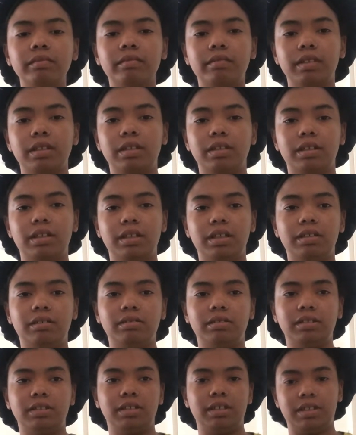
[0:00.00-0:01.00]

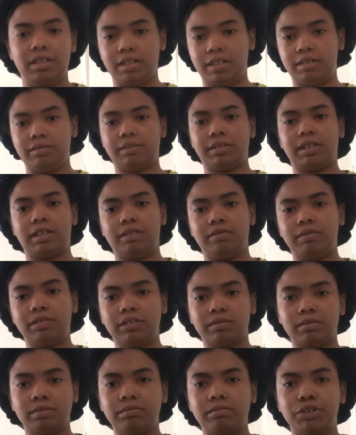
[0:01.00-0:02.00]
then he was like,
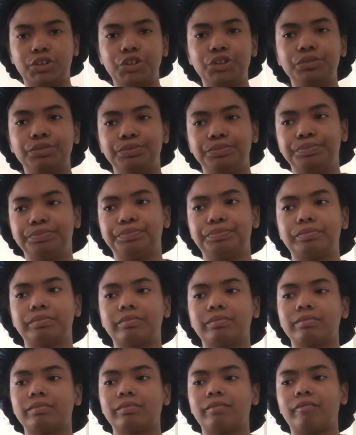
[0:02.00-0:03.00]
what's wrong with you?
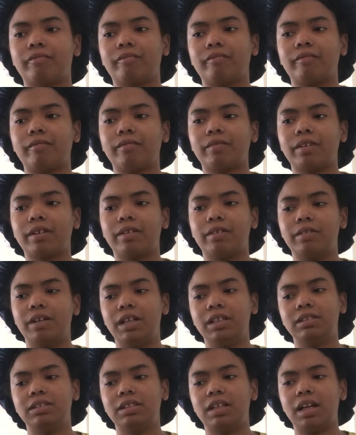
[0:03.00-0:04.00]
Why
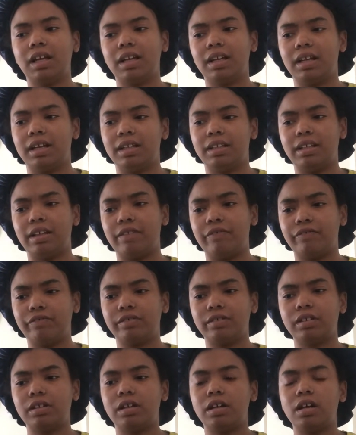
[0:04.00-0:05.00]
you talking like that
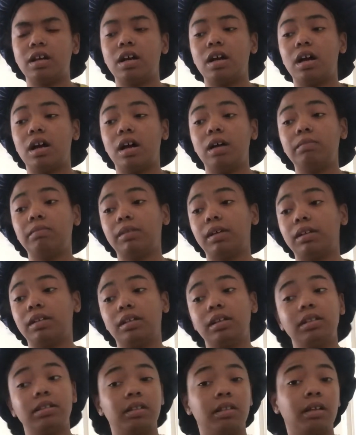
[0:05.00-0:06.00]
for? I'm like,
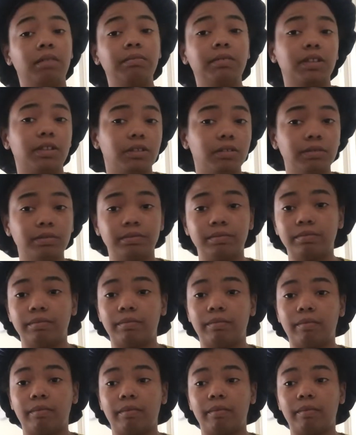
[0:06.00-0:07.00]
nothing, I'm cool.
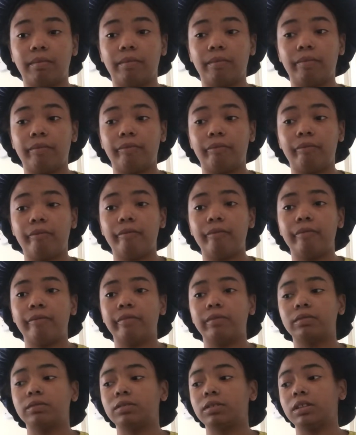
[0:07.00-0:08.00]

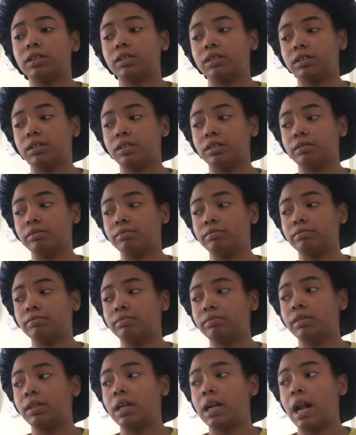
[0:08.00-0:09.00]
So
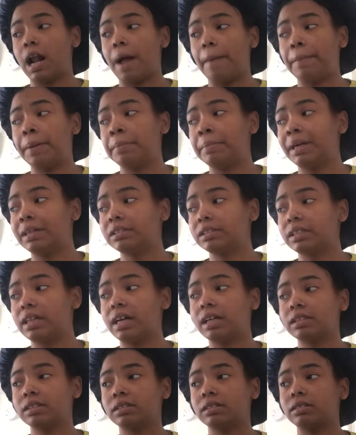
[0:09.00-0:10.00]
I put my
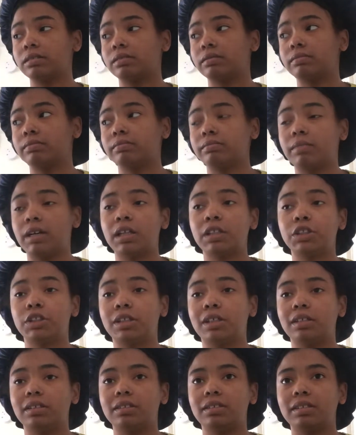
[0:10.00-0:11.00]
slides on. Mind
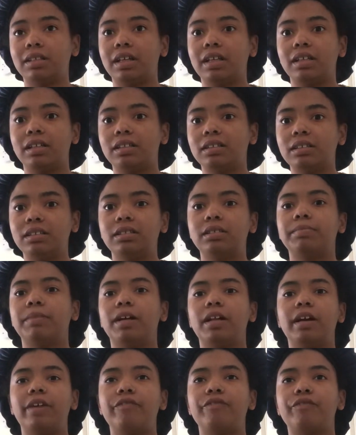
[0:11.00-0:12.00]
y'all, it's like at least
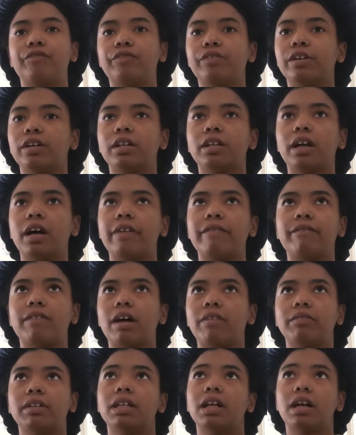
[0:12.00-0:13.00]
about 4 o'clock,
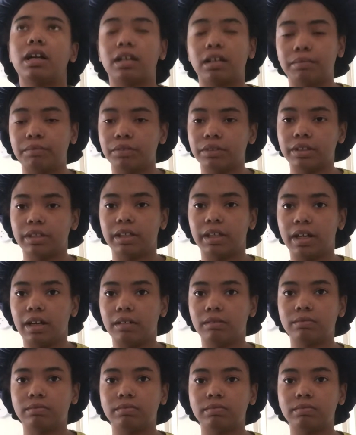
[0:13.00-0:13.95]
5 o'clock in the morning now.